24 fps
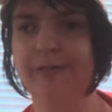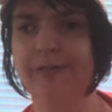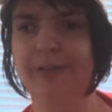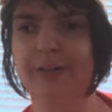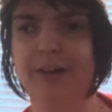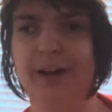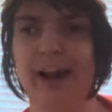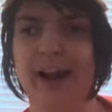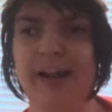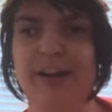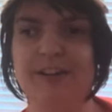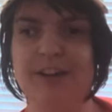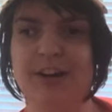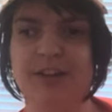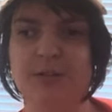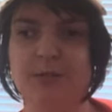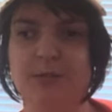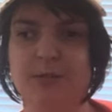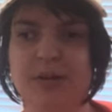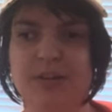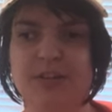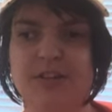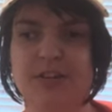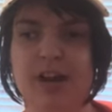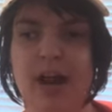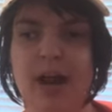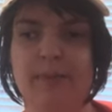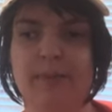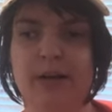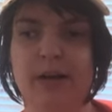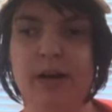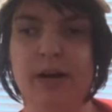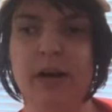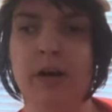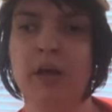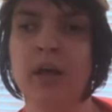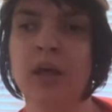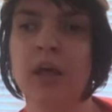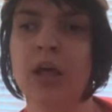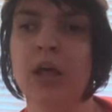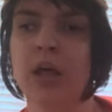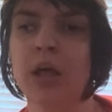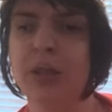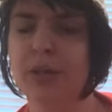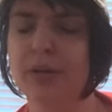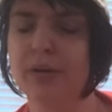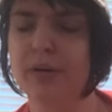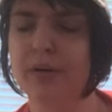for AJ Smith-Shaver:
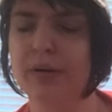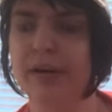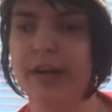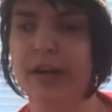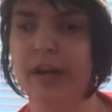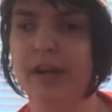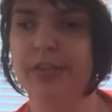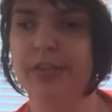3